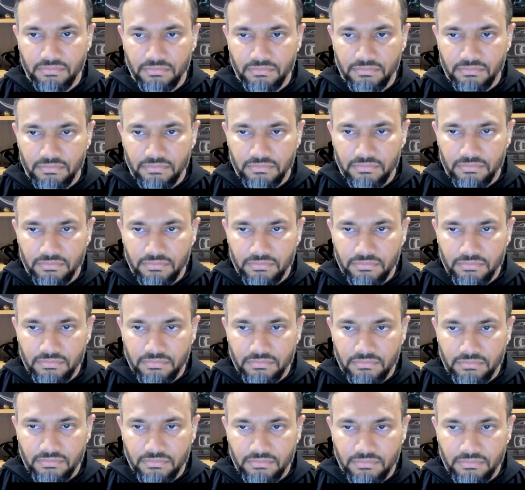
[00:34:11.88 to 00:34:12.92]

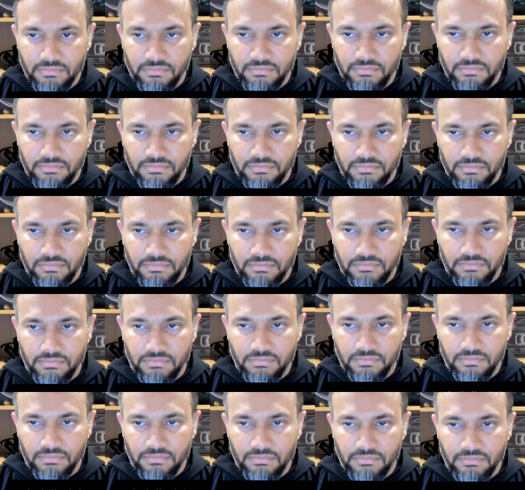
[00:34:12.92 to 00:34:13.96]

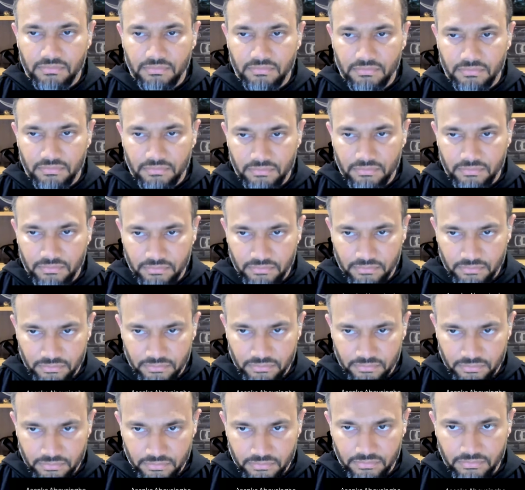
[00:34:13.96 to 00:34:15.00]

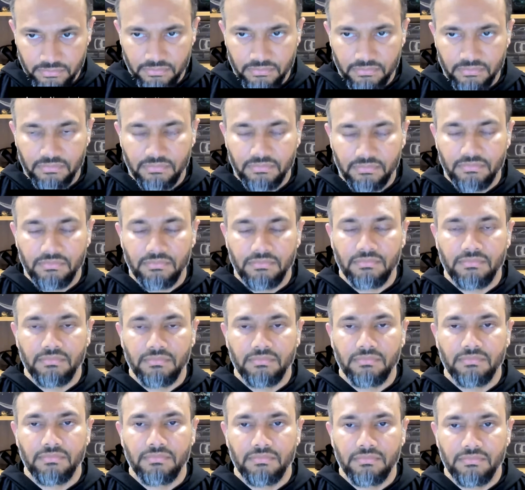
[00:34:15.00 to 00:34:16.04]

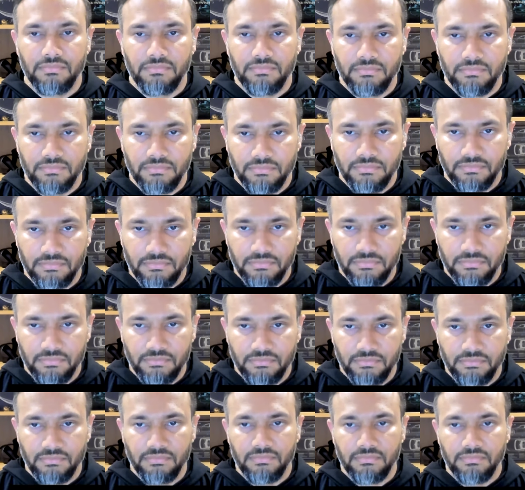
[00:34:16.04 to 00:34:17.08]

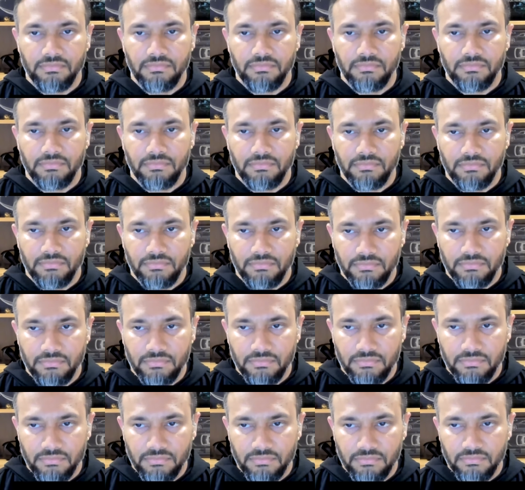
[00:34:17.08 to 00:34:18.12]

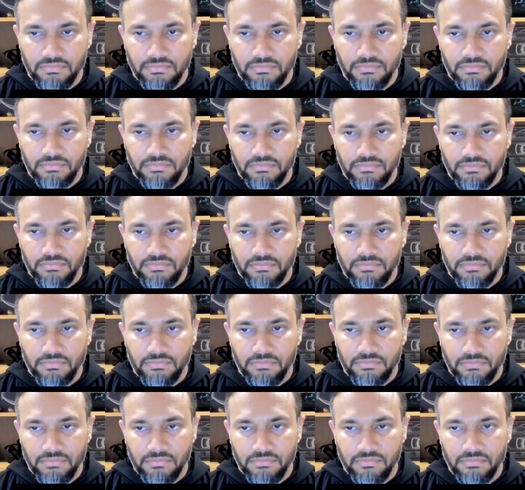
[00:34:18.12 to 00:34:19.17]

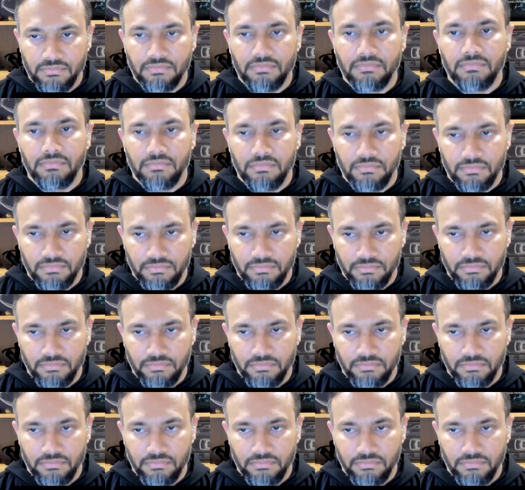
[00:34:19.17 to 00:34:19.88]
[no speech]